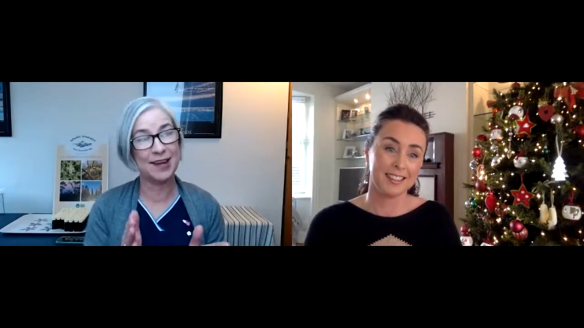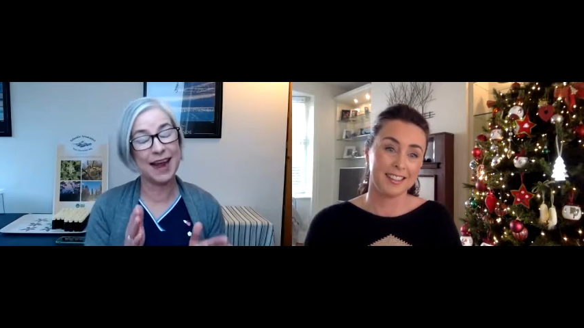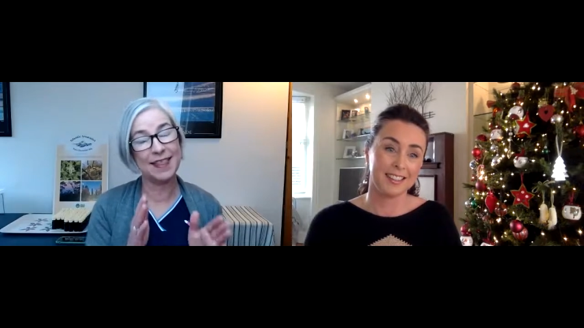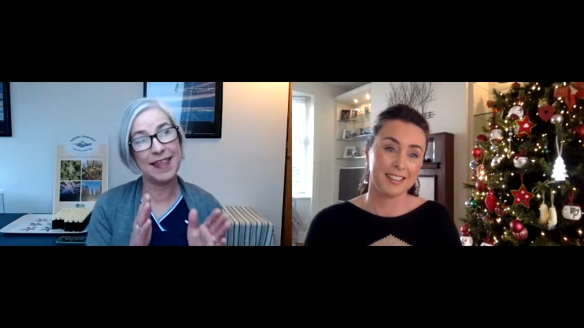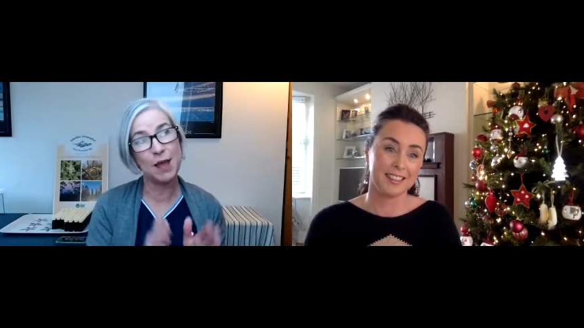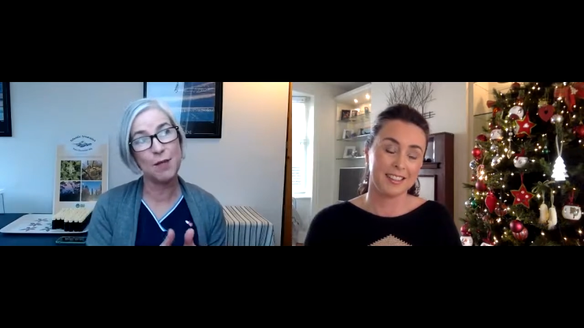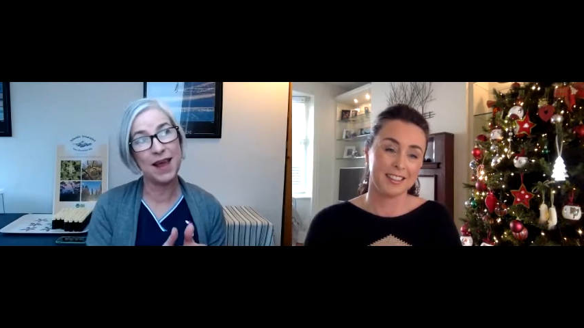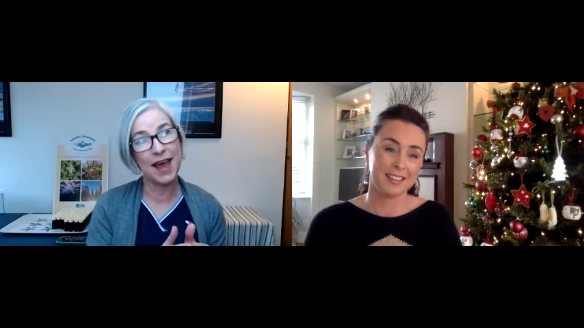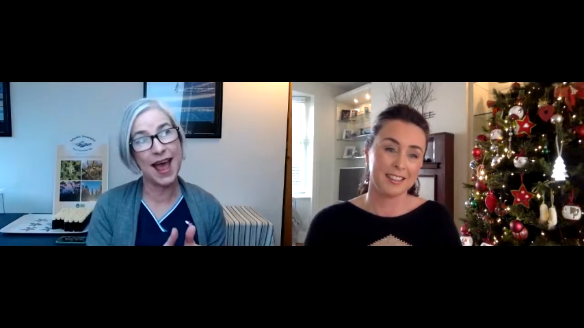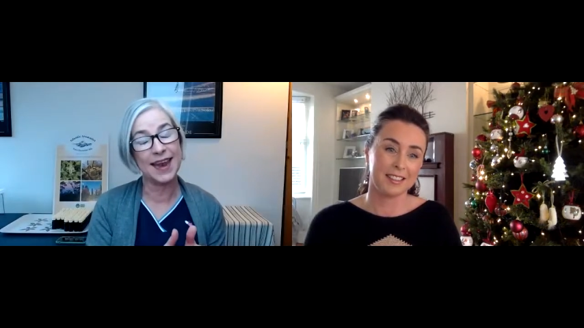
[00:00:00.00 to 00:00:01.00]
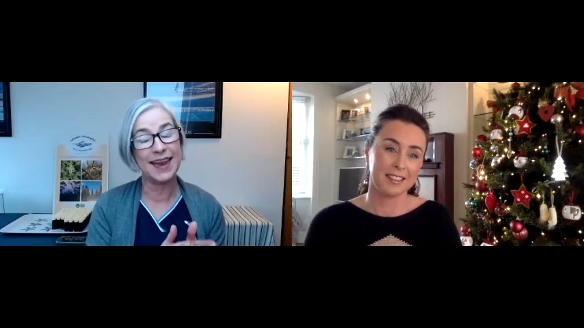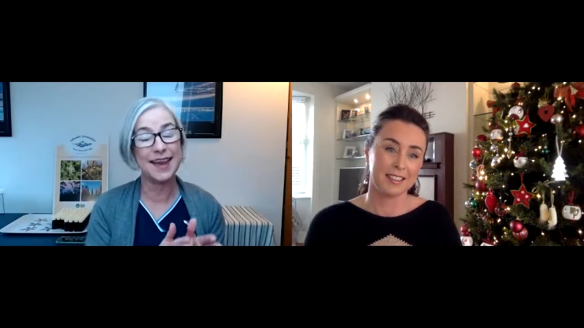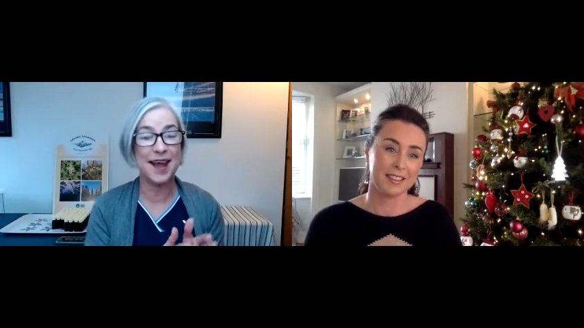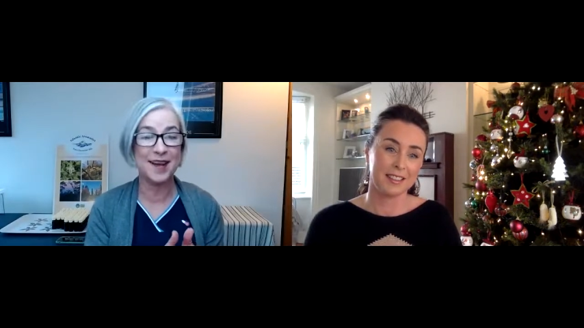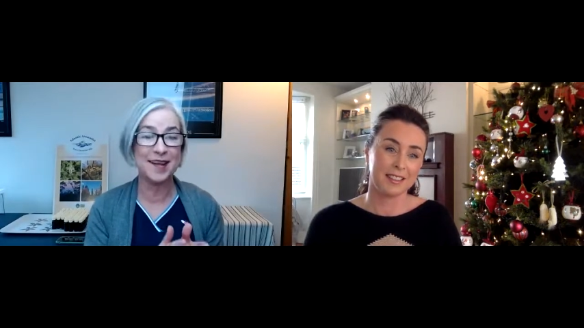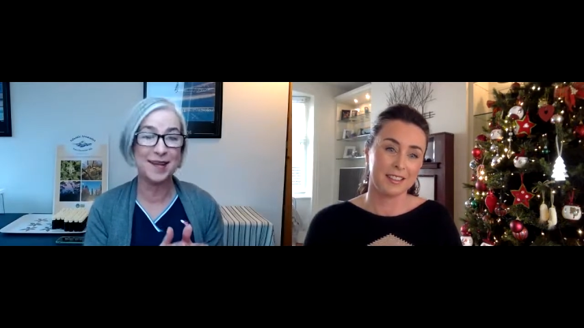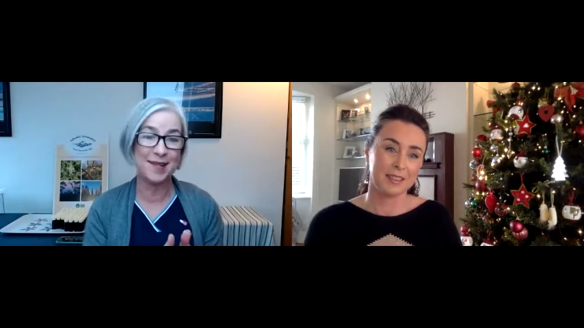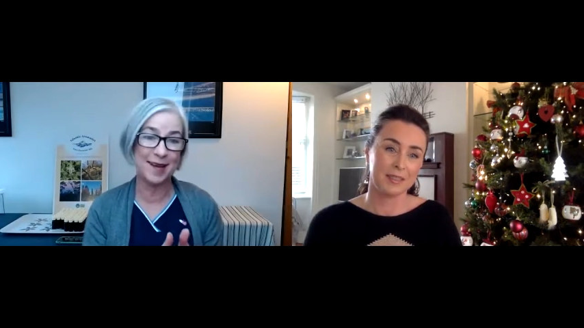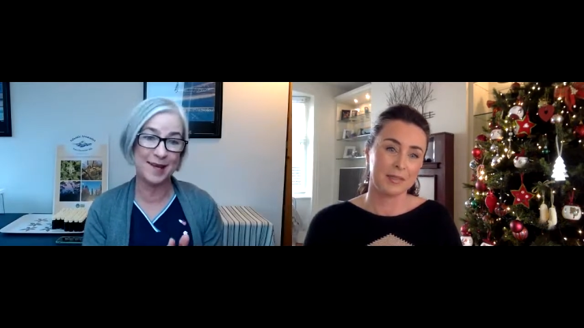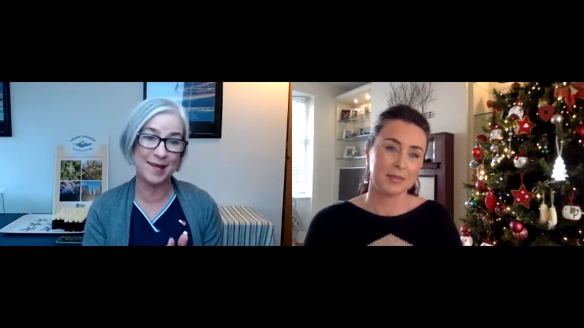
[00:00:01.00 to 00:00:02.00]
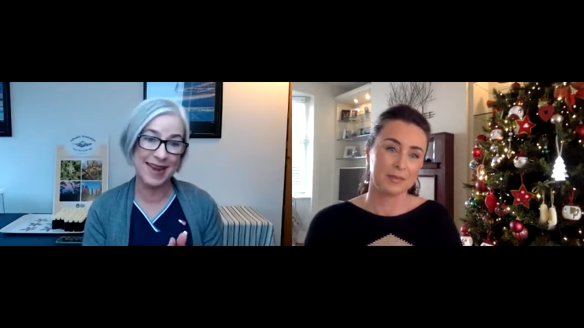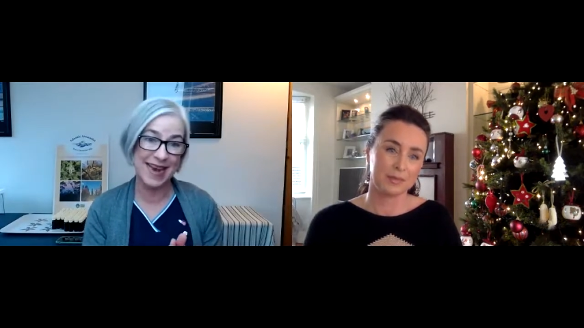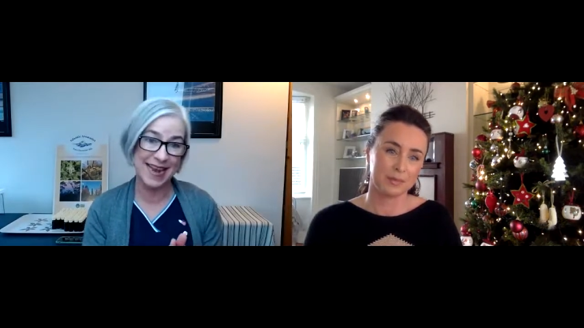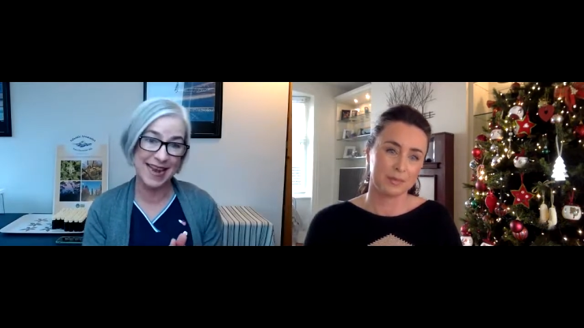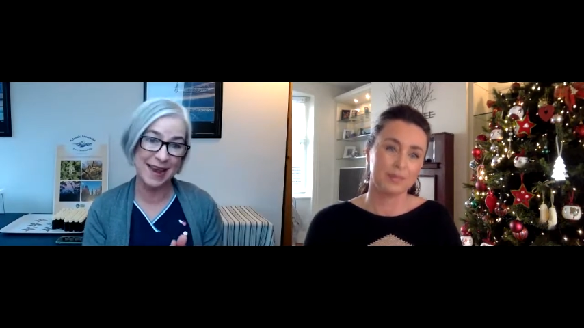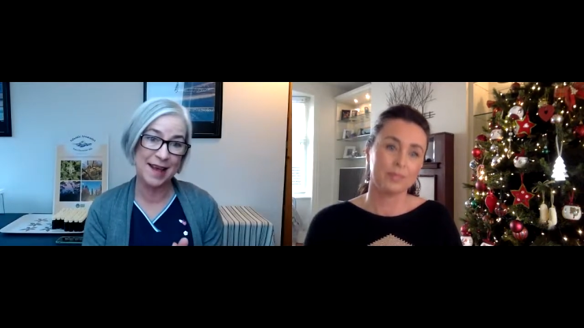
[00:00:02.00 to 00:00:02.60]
Speaker 1: and they began in 1916.